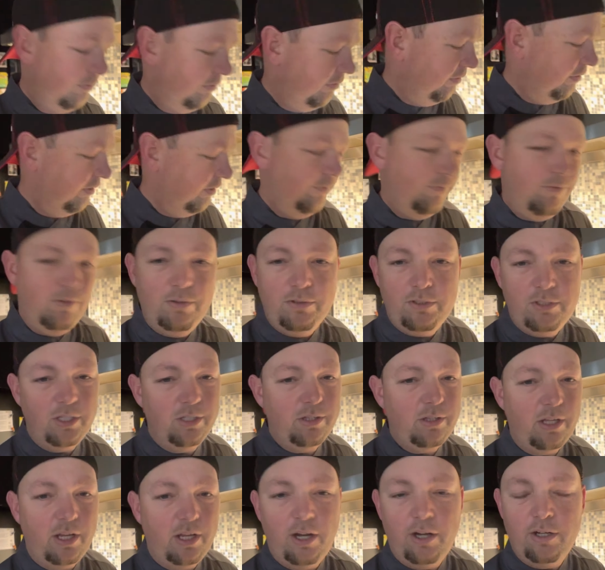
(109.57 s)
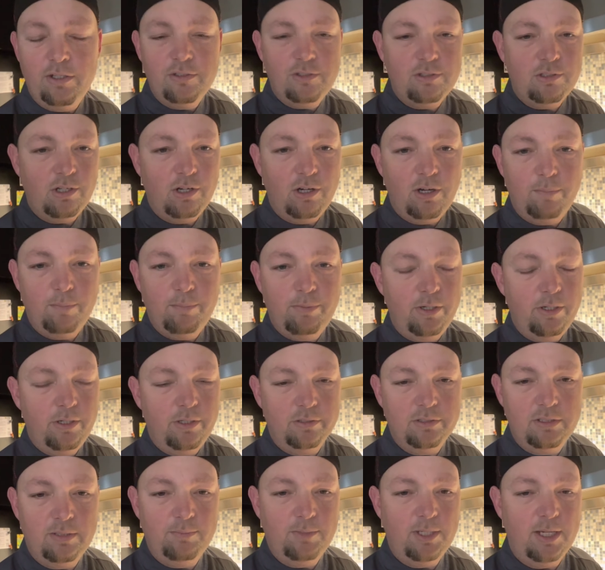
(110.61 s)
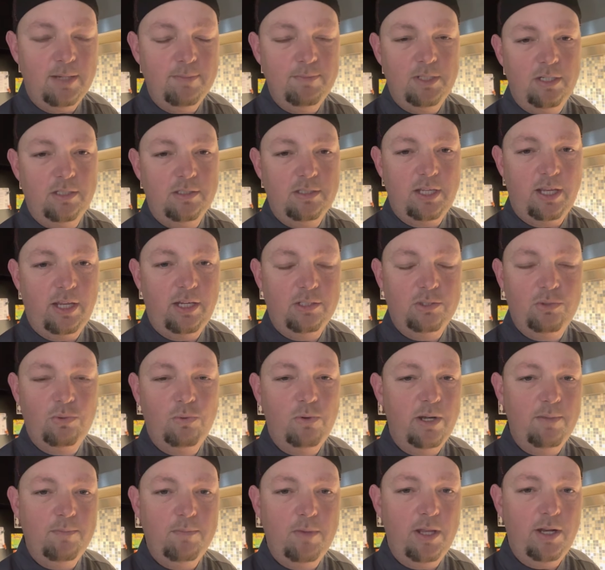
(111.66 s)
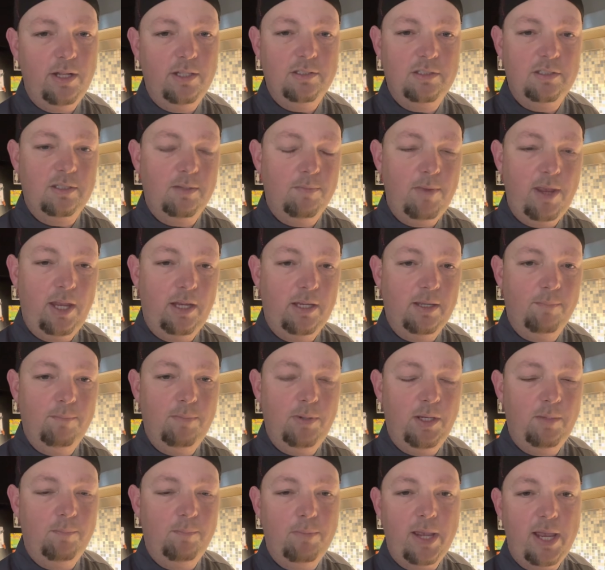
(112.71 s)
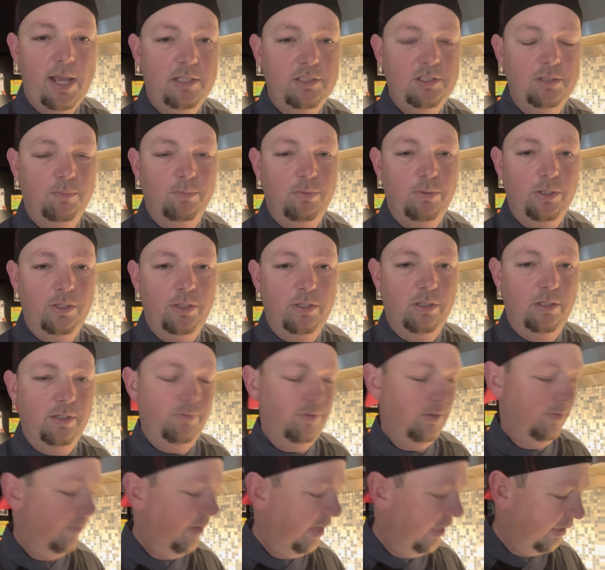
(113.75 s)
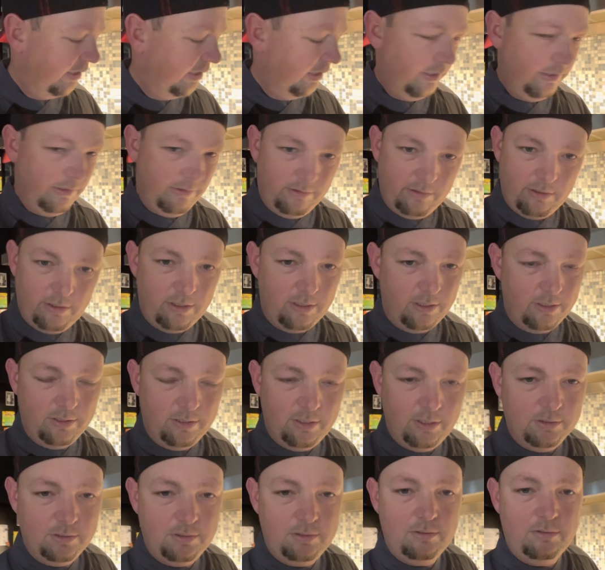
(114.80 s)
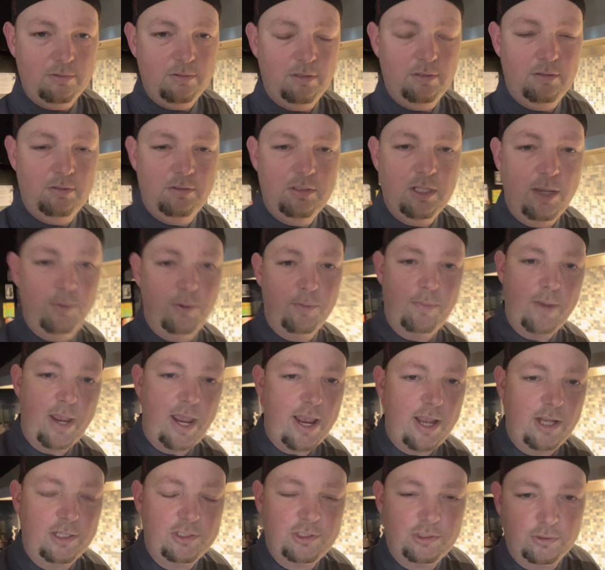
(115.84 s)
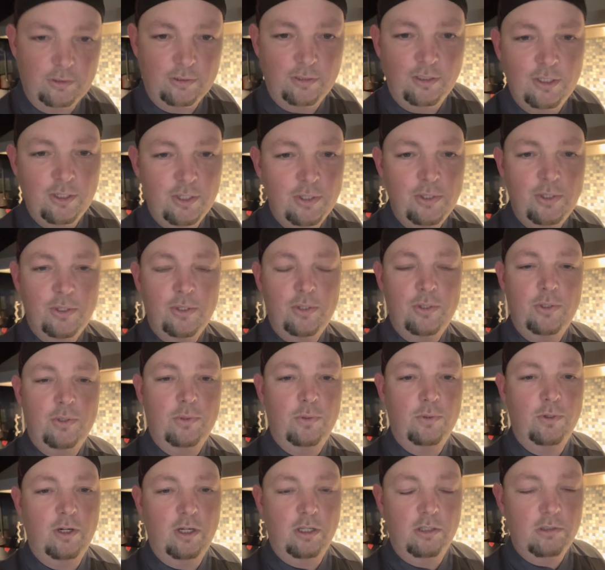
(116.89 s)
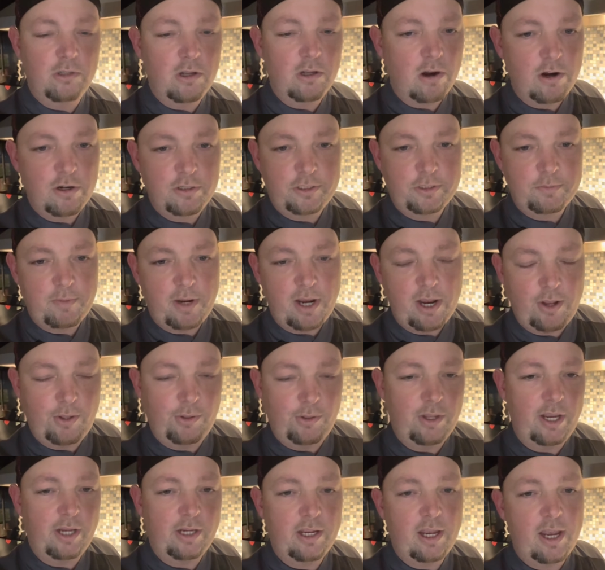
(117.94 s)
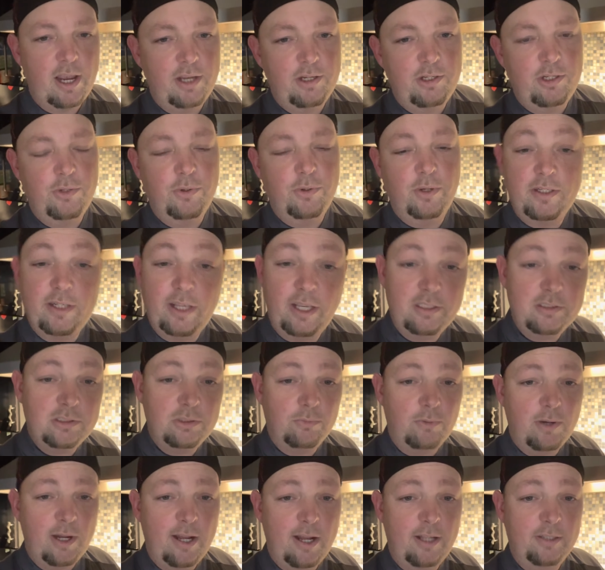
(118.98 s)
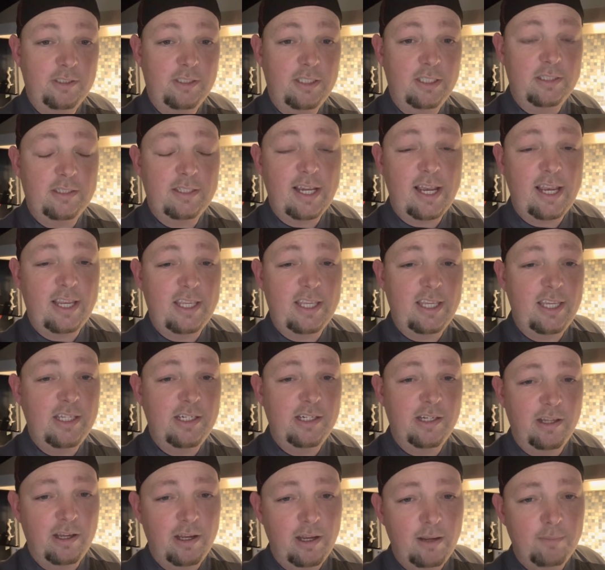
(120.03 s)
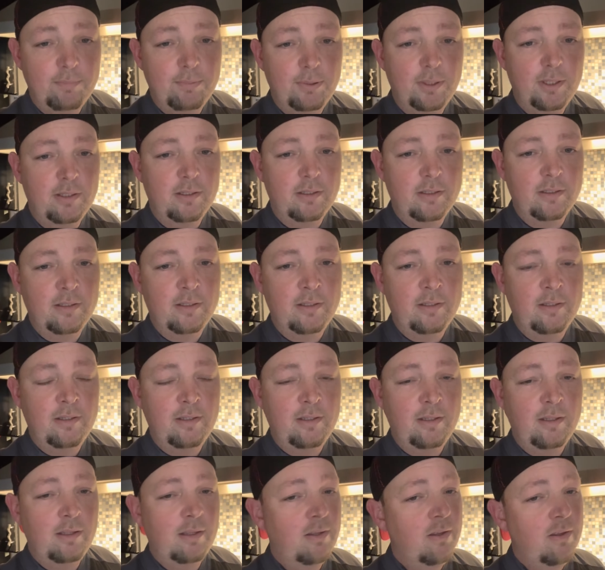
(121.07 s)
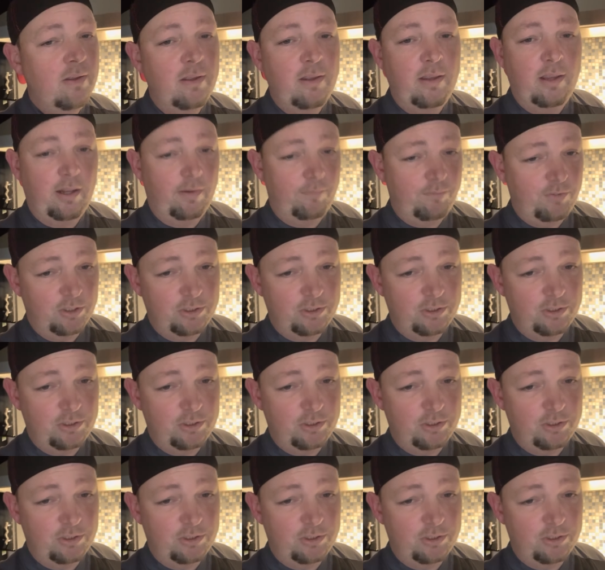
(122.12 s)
if you sit there and stir brittle, sometimes it'll take 20 minutes to make a big batch of brittle. If you're making as a double batch or a large amount like I do, it takes a while to get that heated up. And if you're